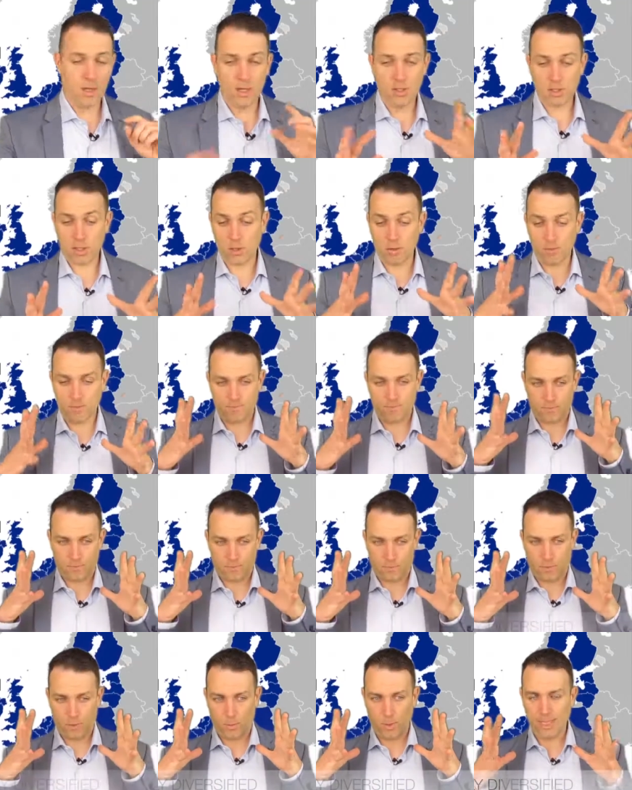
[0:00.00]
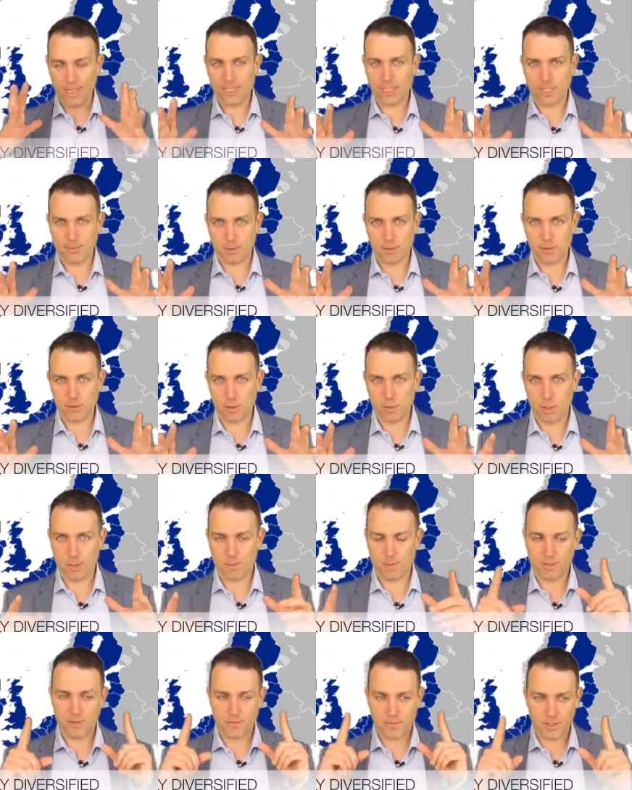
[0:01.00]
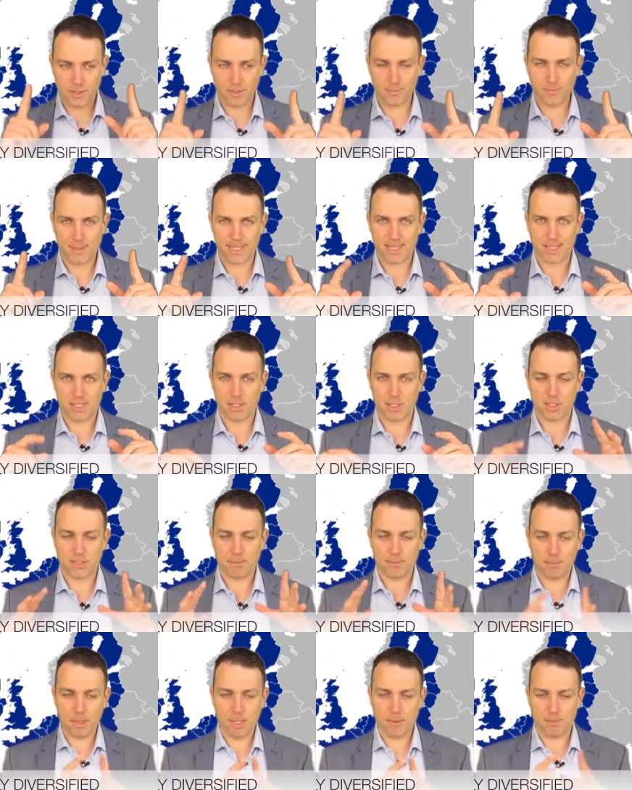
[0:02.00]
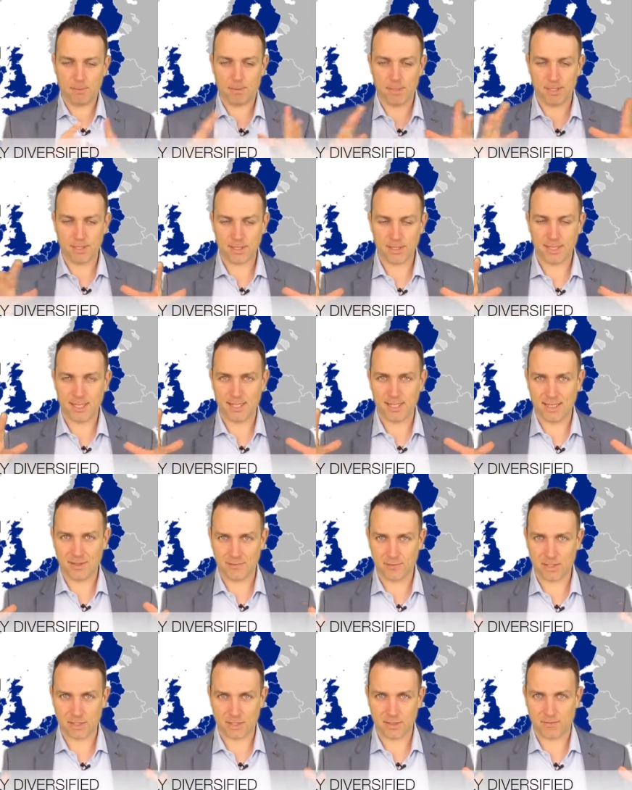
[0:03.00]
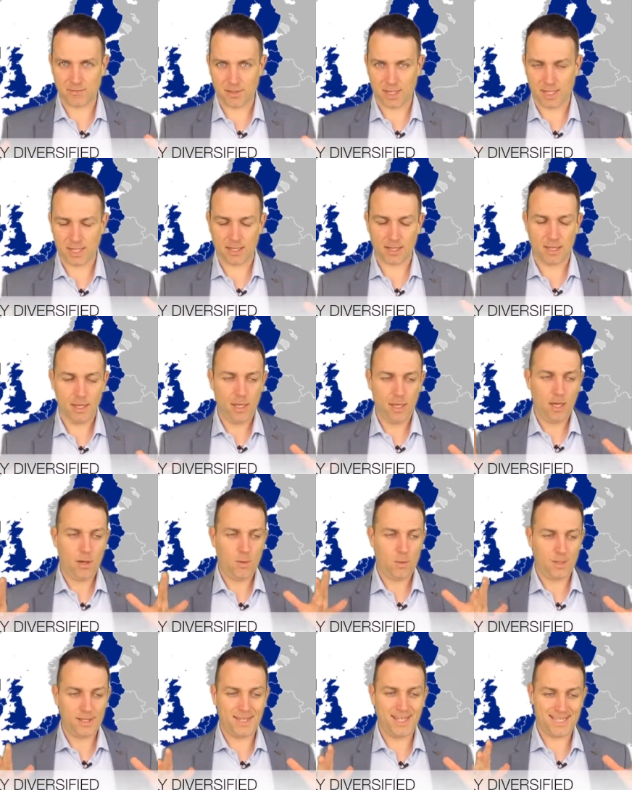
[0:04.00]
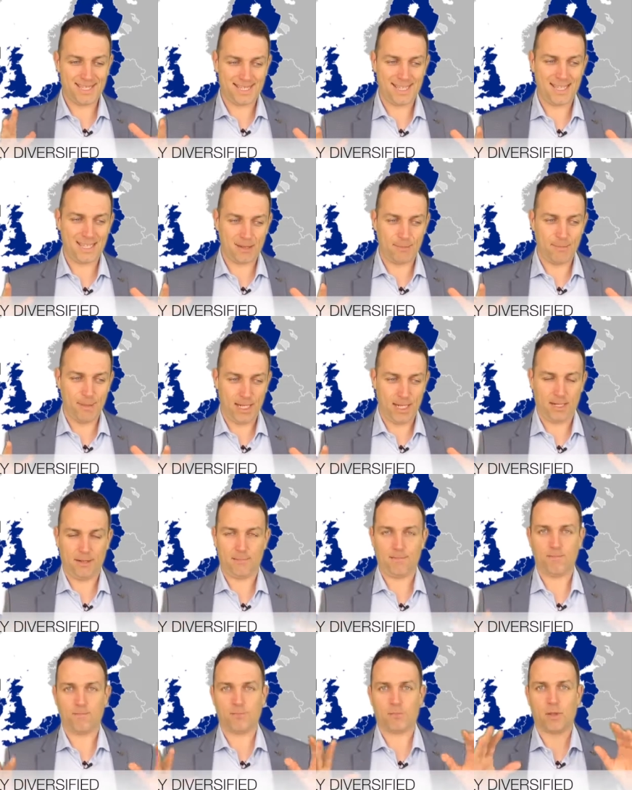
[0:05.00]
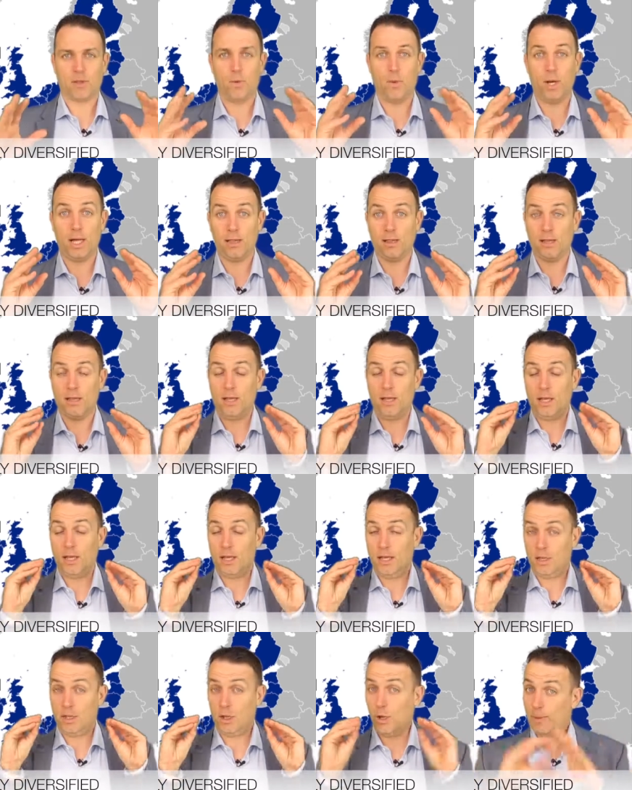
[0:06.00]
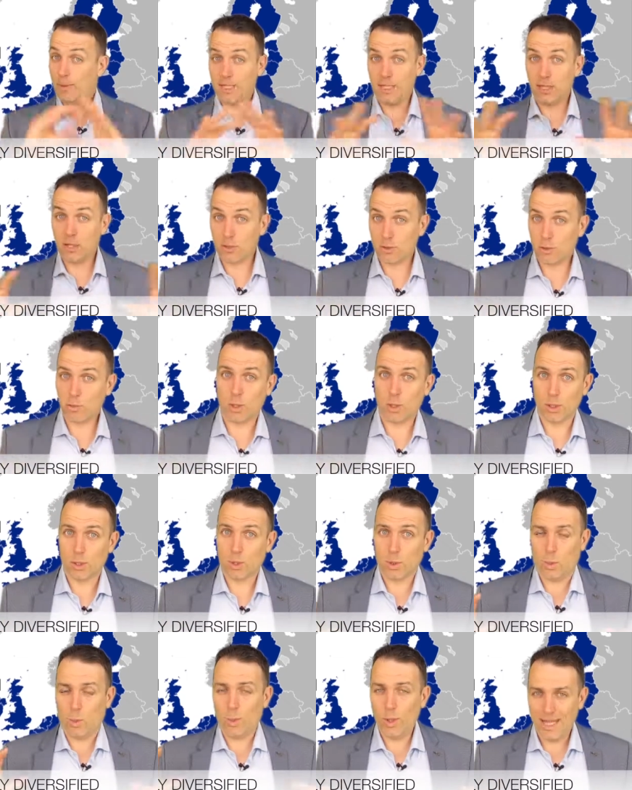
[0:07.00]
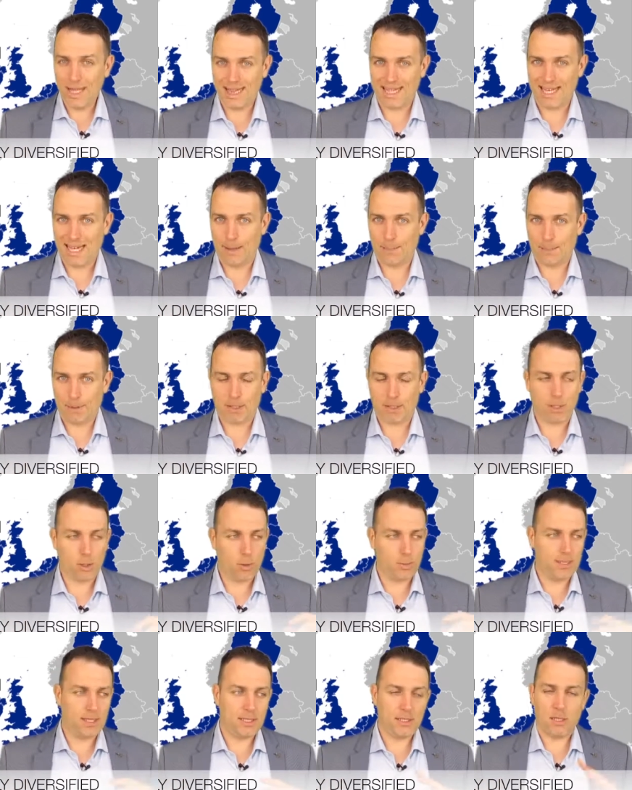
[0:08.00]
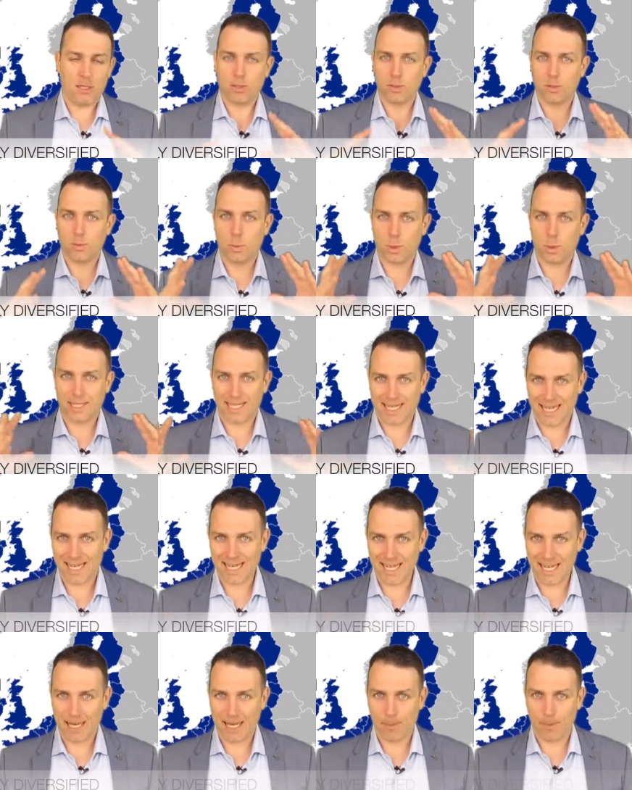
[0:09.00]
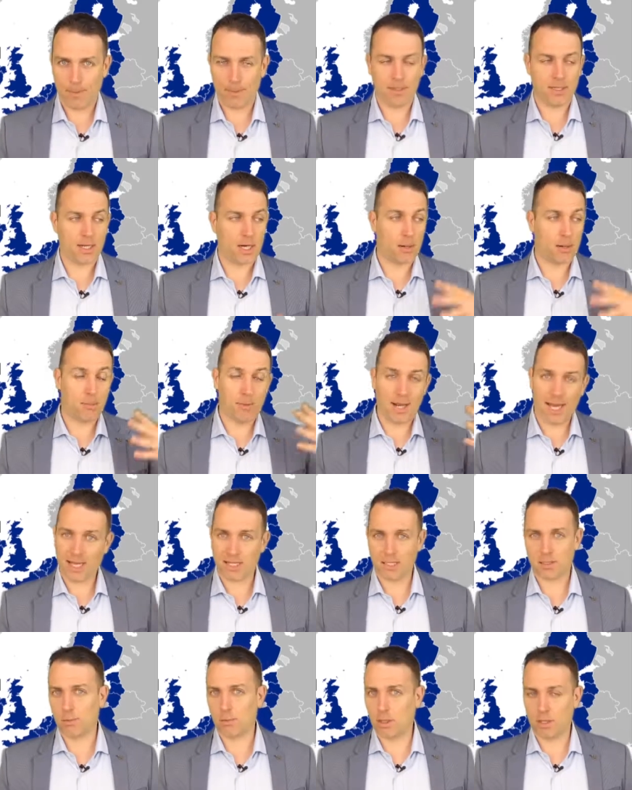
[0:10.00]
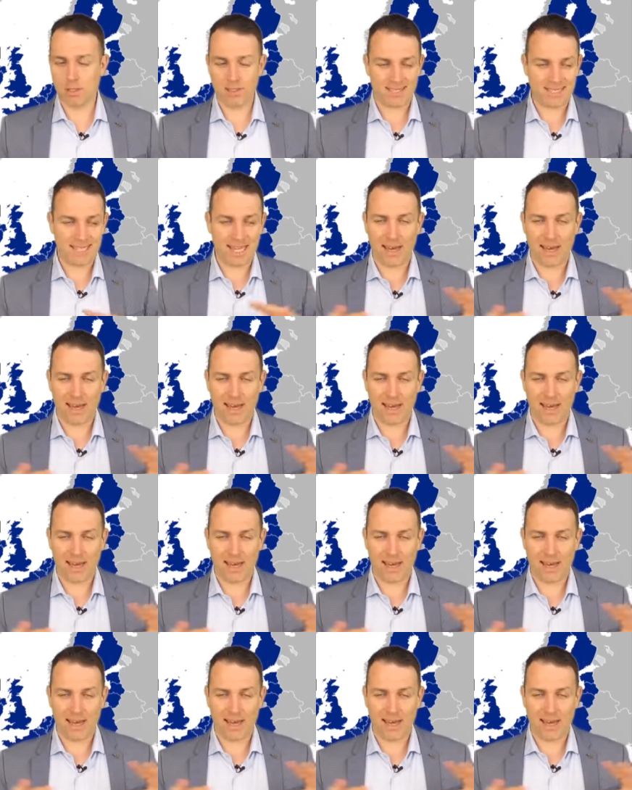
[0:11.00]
So when it comes to Europe, the first message is be personally diversified. What does that mean? Well, nobody knows what will happen, nobody knows what can happen, there are black swans